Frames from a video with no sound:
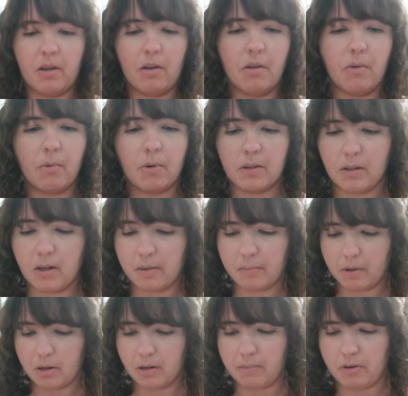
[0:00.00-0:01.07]
other ones that I'm
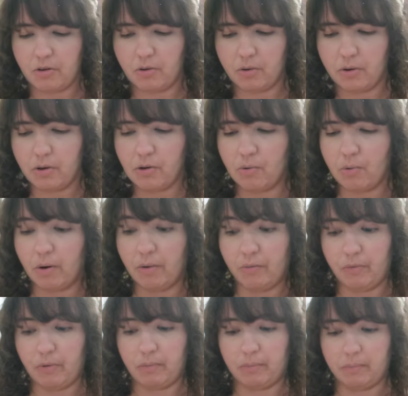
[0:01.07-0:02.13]
gonna be showing you are
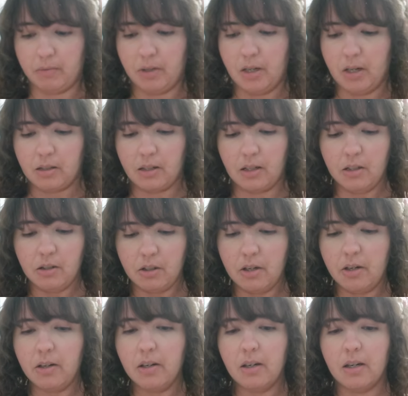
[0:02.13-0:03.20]
from this
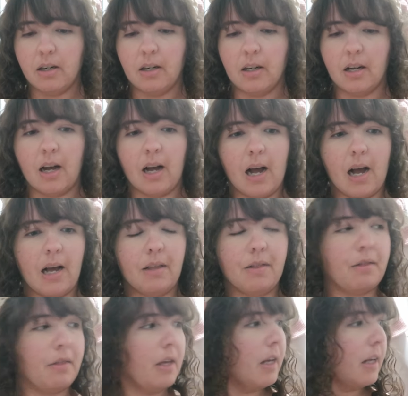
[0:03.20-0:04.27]
year. I
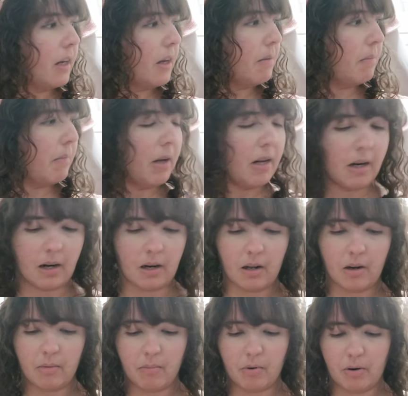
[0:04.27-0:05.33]
think I made a
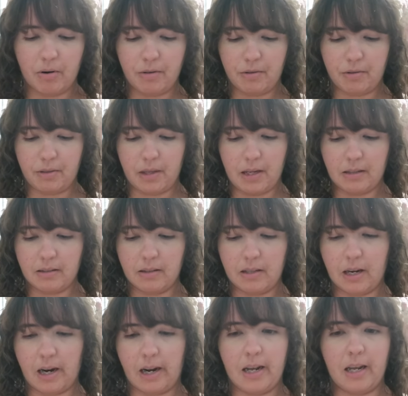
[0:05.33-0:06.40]
lot of more things
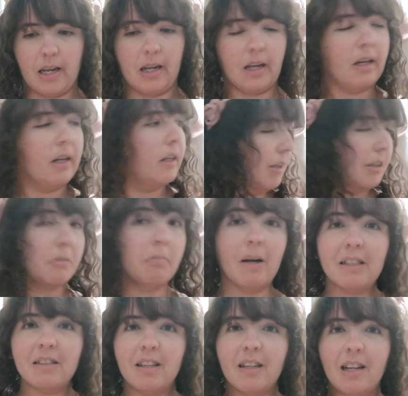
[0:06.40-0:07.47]
than I
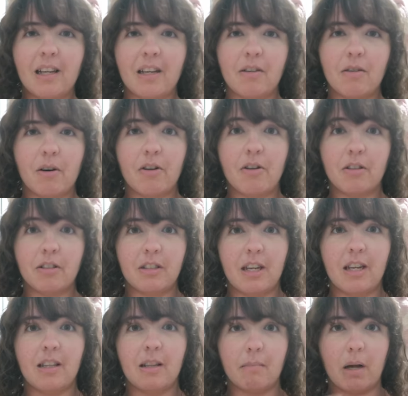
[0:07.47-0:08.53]
expected. Like, you're not
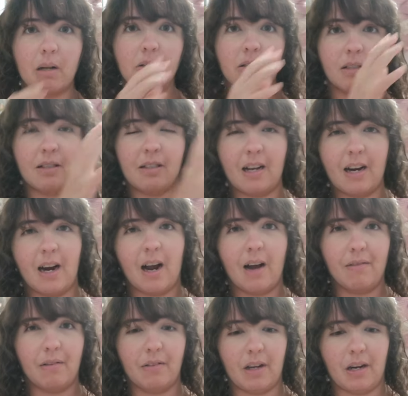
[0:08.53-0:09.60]
seeing the mountains that I
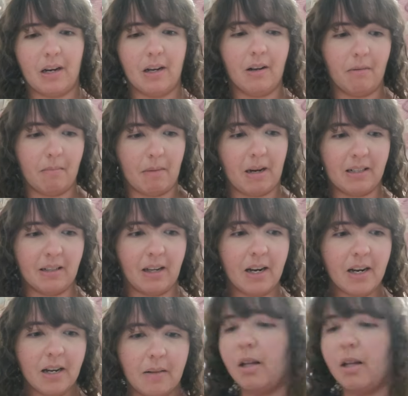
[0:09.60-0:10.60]
have on my side.